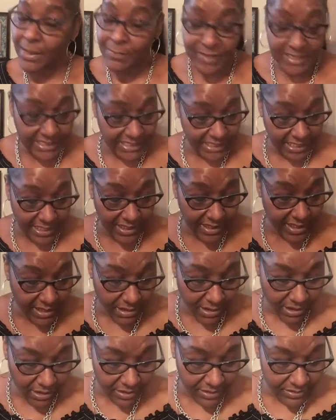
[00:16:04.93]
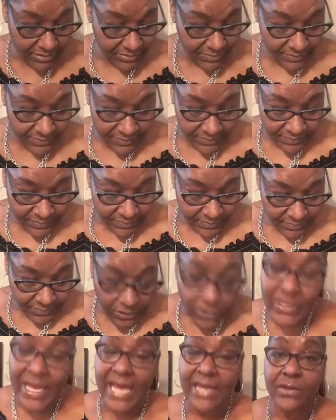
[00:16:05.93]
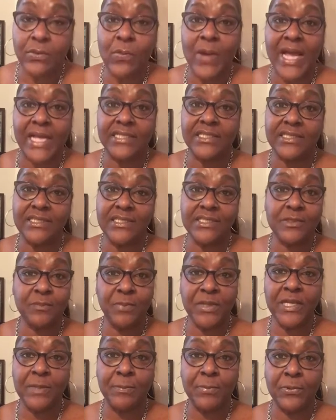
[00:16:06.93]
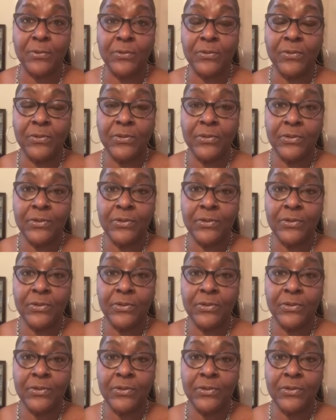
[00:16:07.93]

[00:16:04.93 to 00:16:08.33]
going to tell y'all, you got to watch these people.